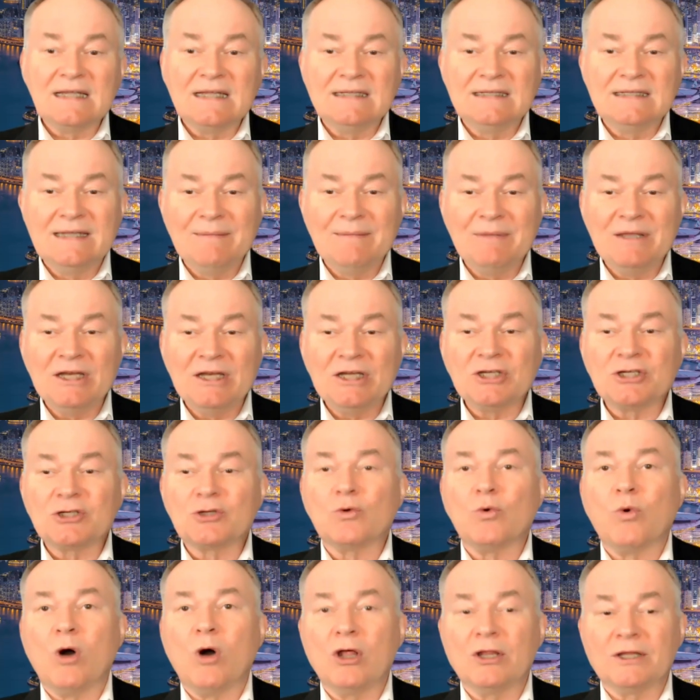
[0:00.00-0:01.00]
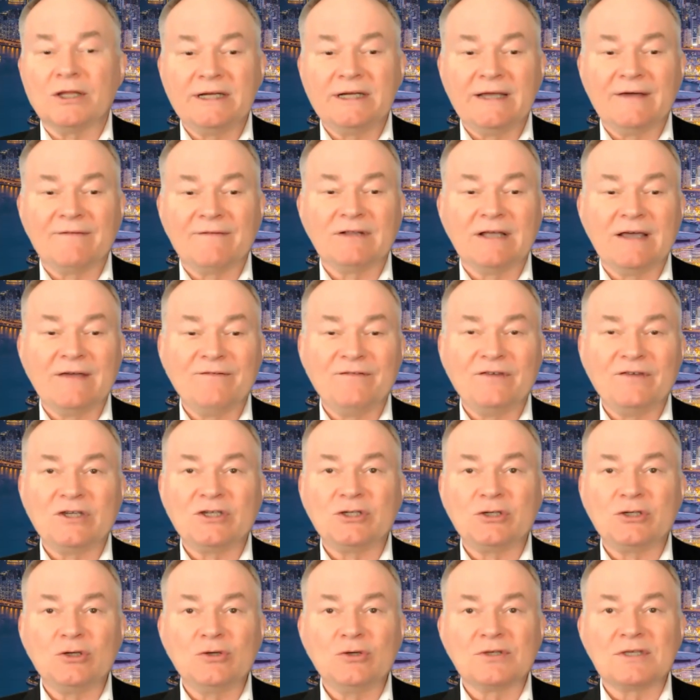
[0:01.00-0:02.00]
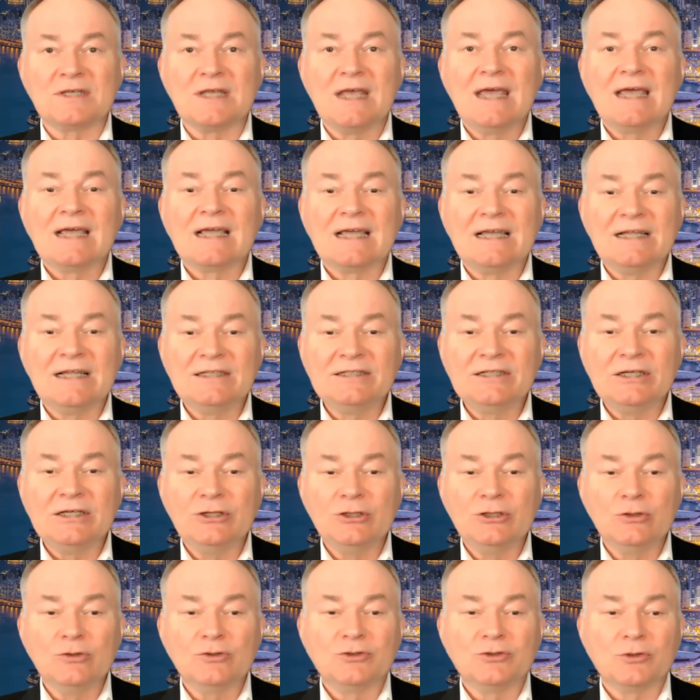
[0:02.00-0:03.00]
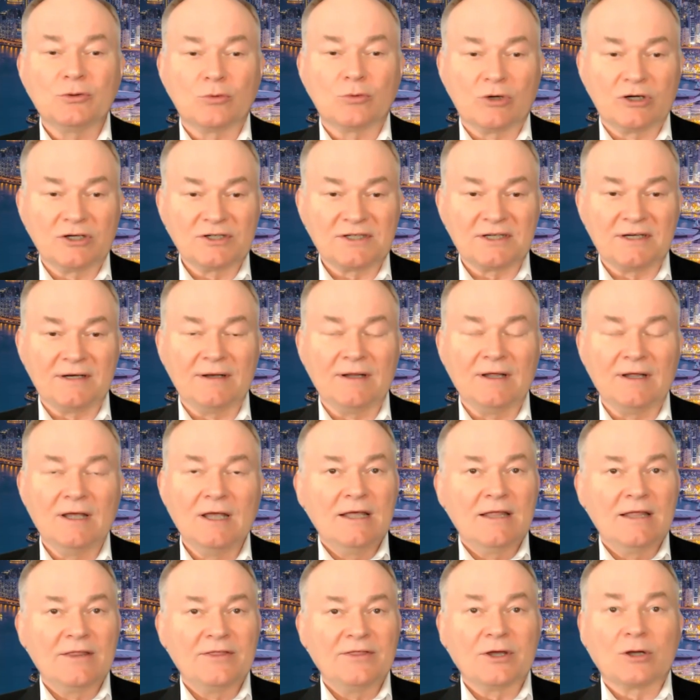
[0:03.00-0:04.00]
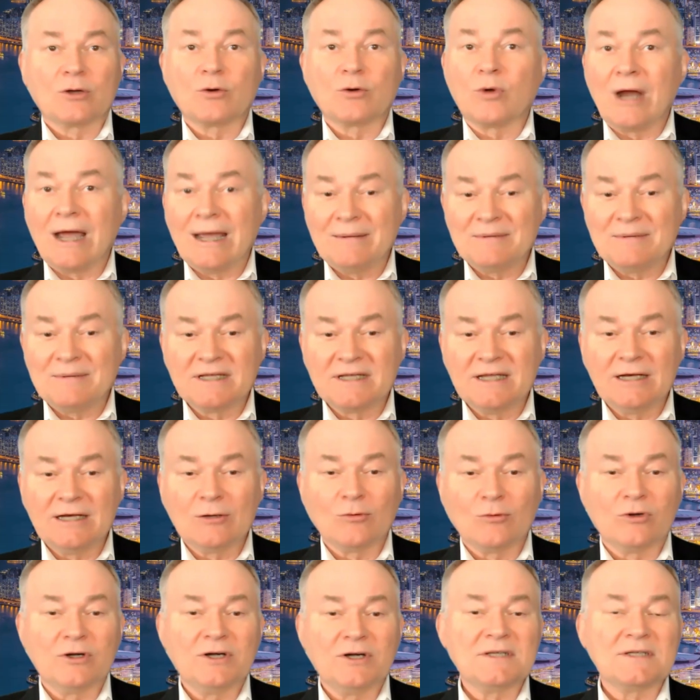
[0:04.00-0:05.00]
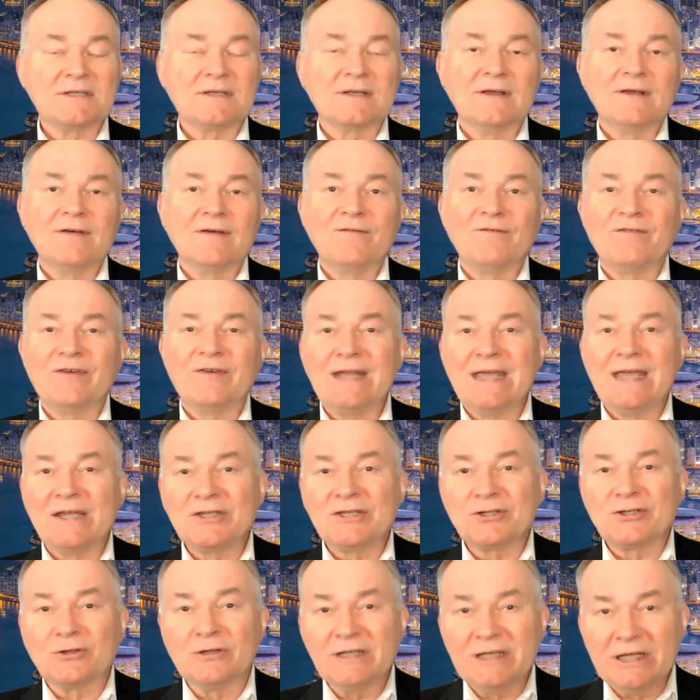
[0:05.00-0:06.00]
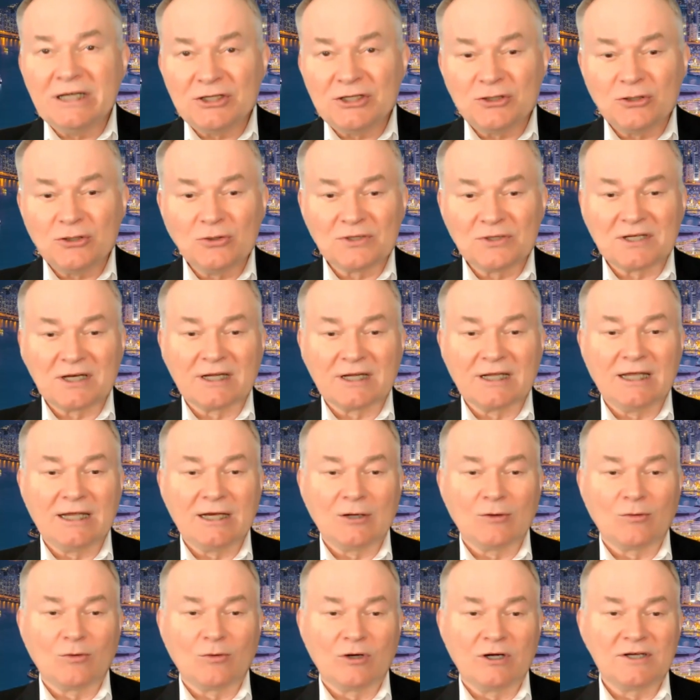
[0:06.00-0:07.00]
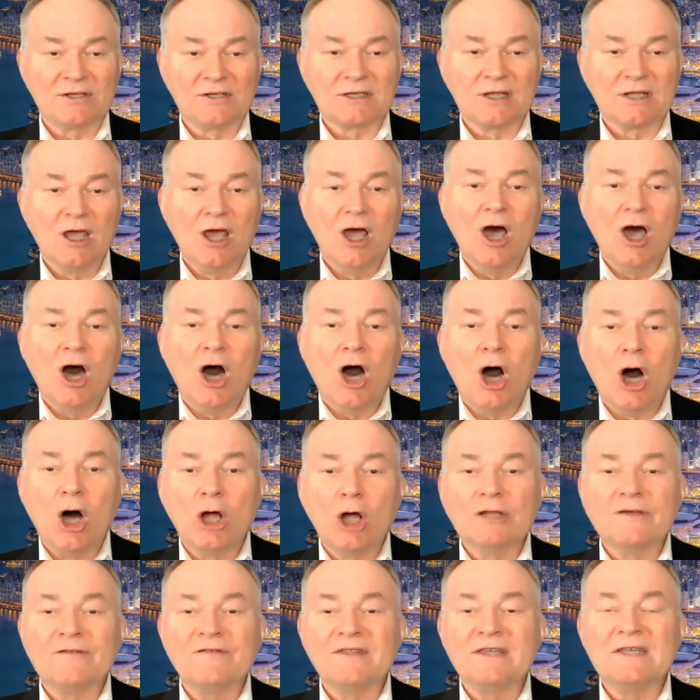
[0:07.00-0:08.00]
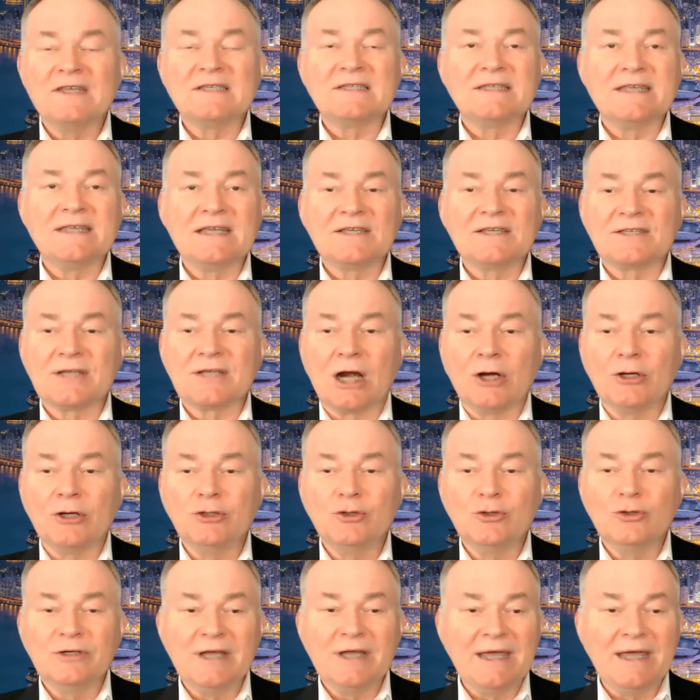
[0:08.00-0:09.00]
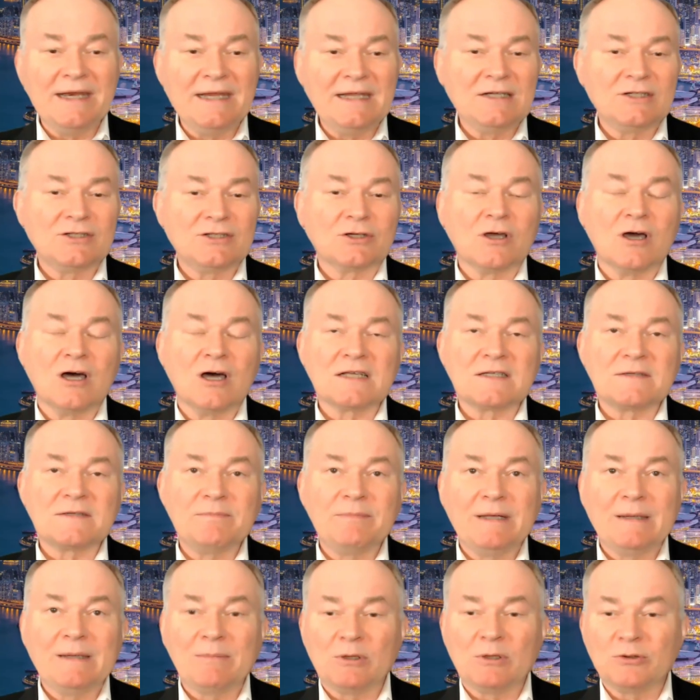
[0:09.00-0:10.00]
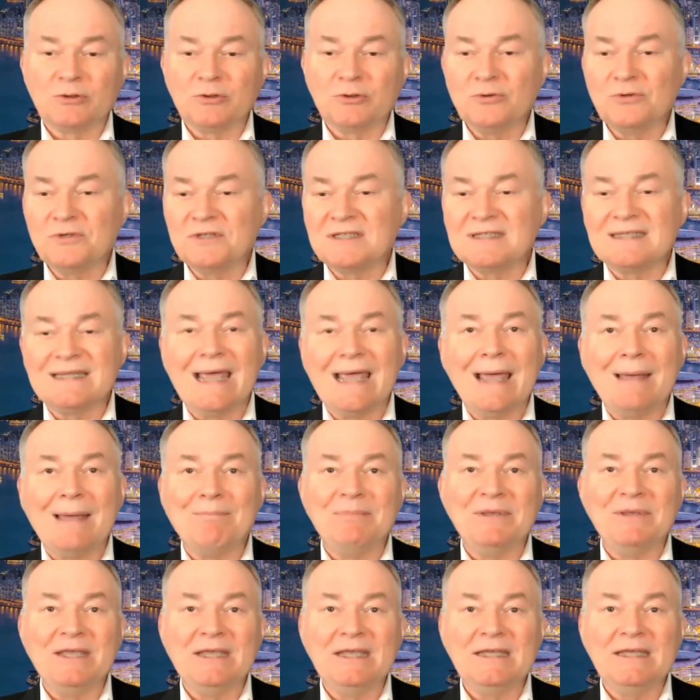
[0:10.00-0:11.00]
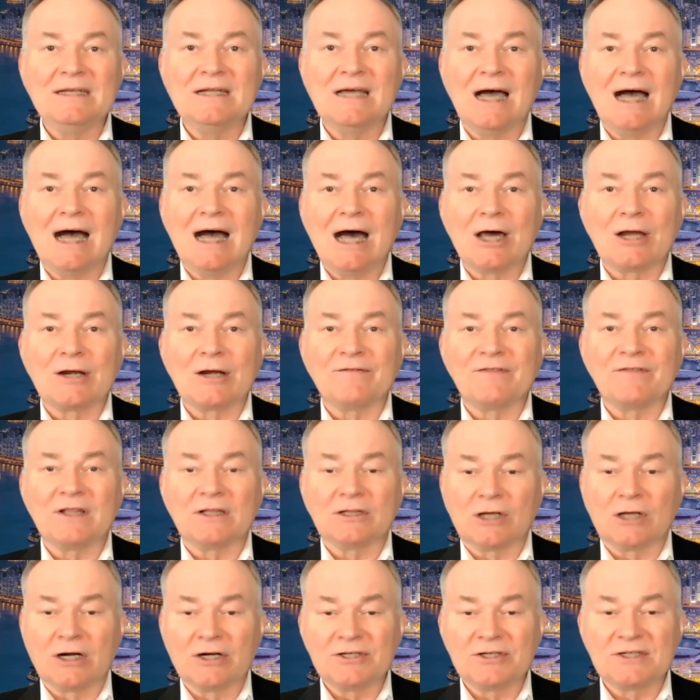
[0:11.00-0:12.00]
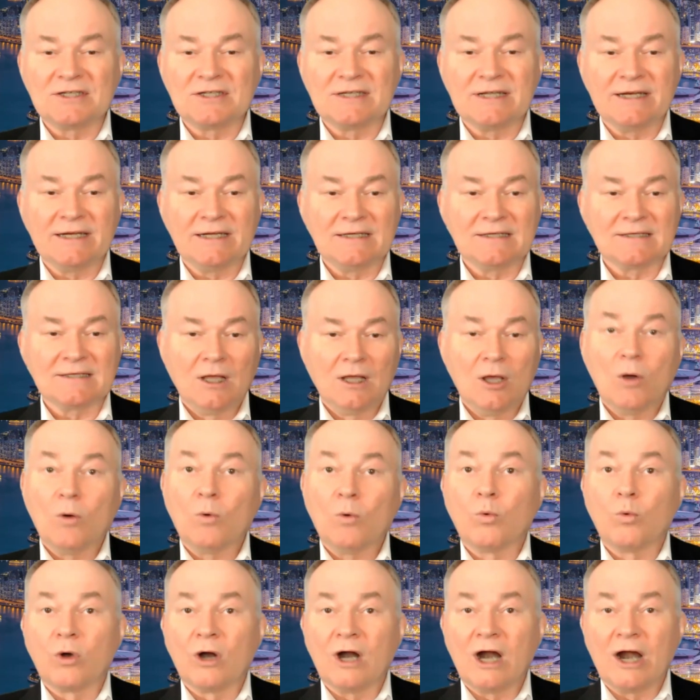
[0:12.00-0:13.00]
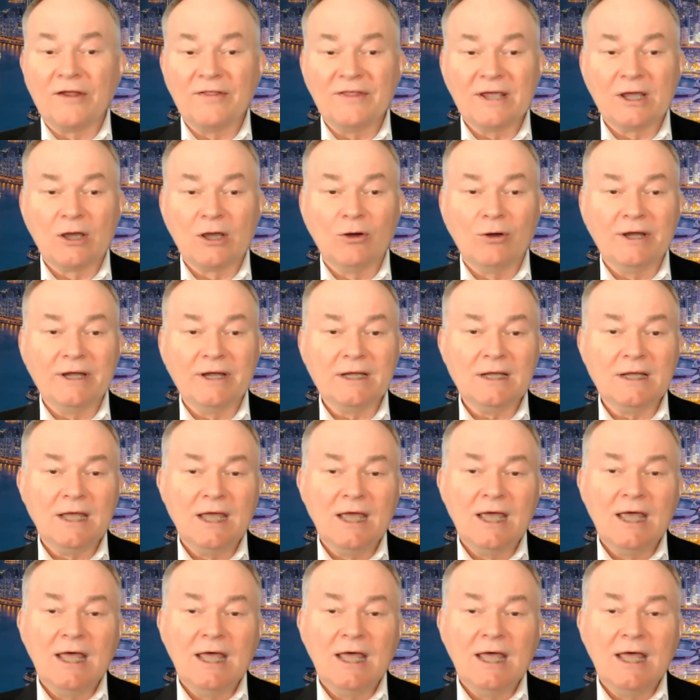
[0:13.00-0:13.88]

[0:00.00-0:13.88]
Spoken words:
diminished quality of life issues continue to worsen. The crime's getting worse. Financial issues are getting worse. All of these things are uniting to cause people to stampede out of the large cities. Where are they going?